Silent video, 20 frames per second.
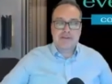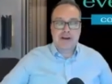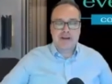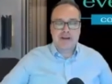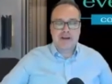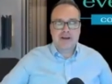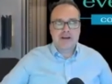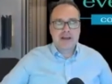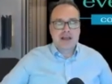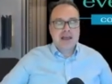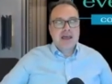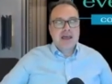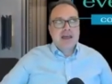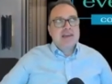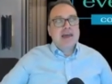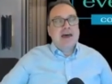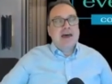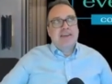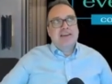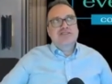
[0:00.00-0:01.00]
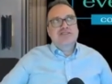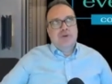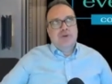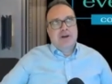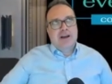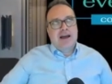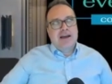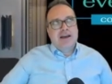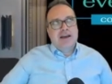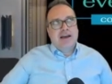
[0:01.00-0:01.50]
Yeah. Very good. Yeah, that's
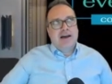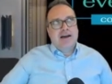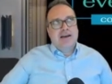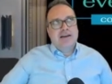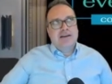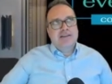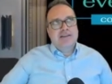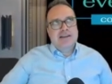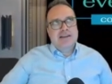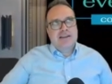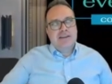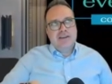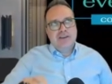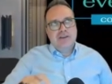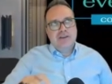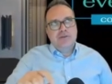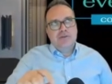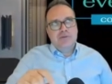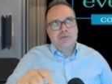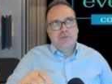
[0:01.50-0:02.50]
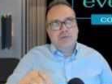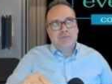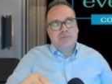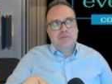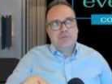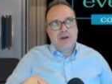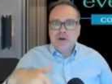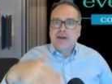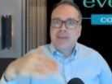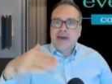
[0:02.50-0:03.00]
great. I understand that
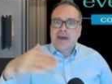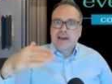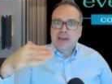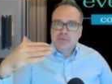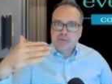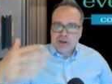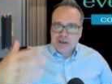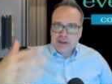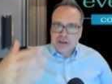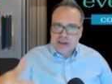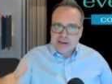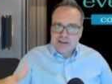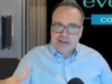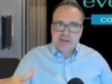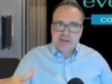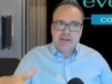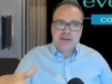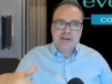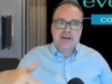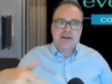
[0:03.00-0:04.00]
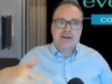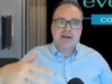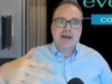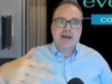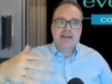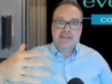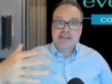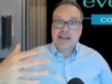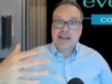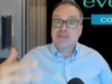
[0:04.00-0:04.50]
you had that
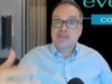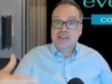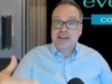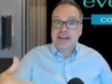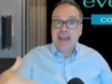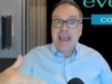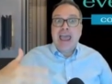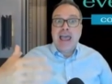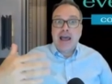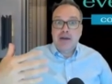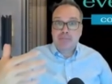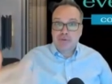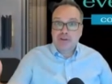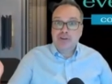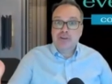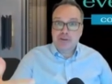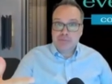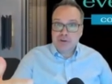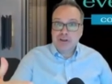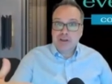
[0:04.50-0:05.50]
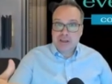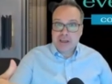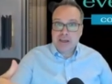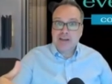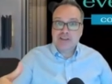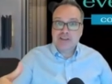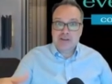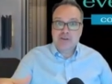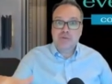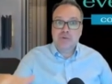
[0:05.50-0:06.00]
communication. It sounds like ample
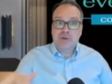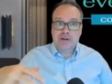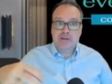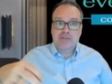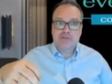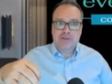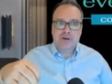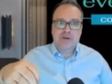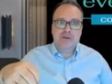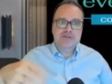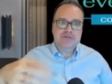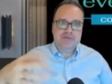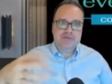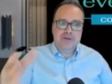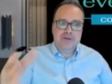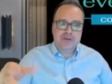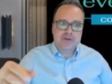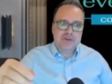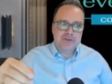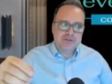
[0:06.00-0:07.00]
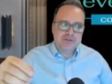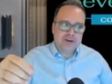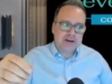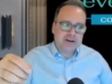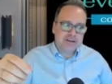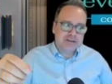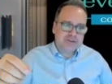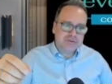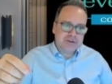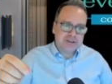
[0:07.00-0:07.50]
communication with your folks for those
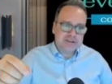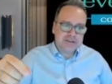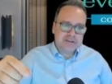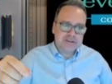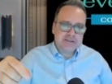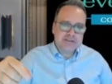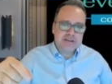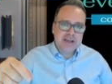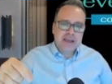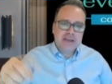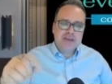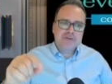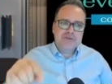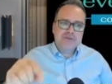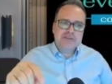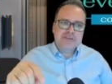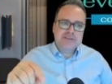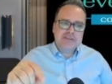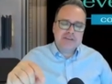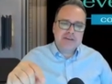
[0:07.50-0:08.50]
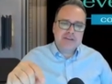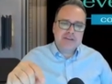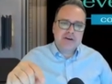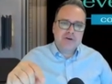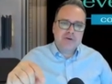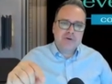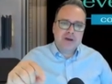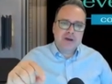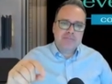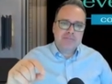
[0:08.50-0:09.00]
various reasons. Do you see
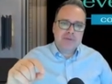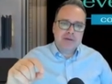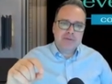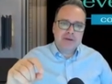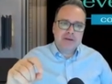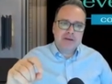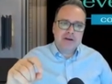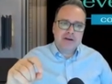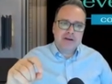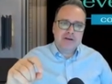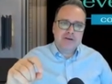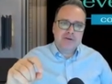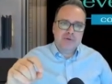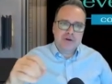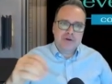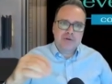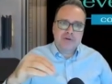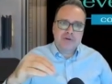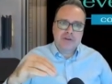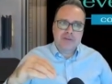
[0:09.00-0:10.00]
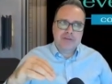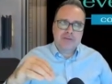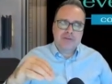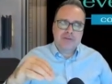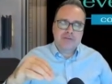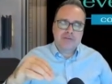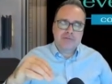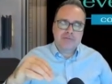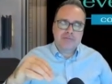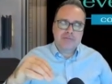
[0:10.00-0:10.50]
though, and maybe agree with
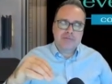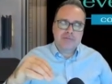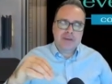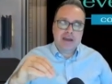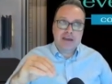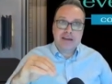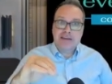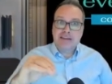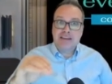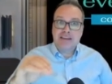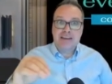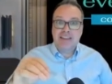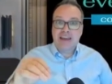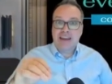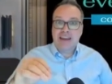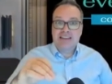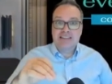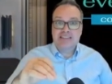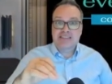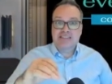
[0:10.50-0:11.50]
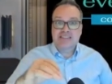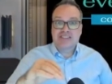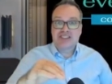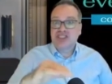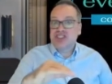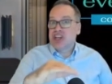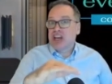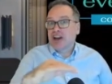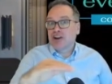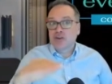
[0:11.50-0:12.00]
the idea that it's
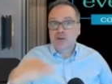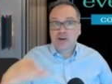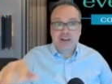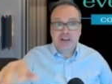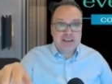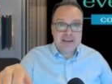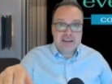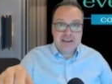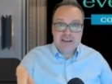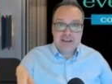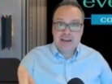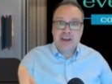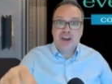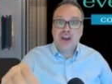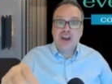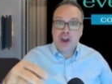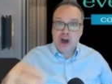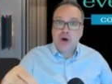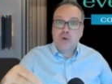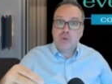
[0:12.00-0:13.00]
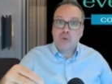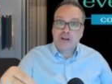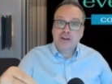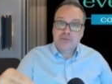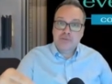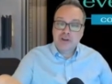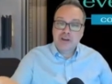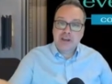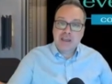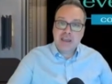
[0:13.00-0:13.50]
generally not well
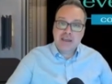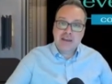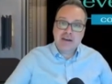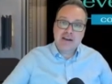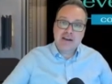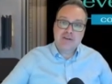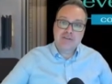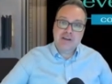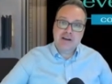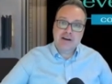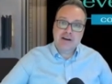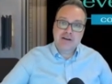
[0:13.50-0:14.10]
communicated out